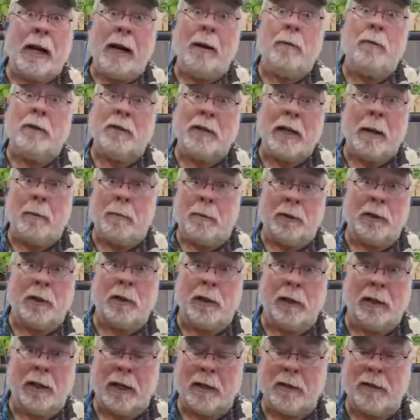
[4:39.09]
I was able to
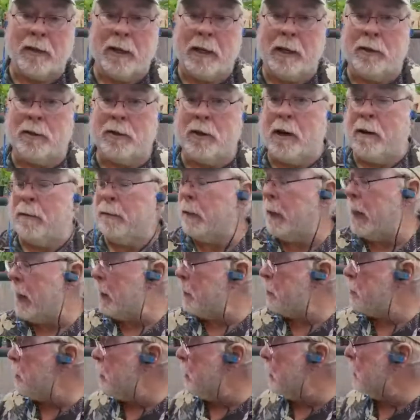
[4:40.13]
collect seeds off
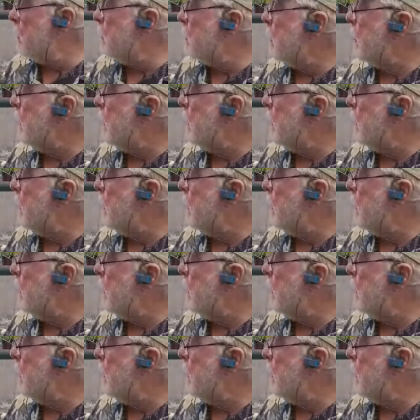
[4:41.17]
last year.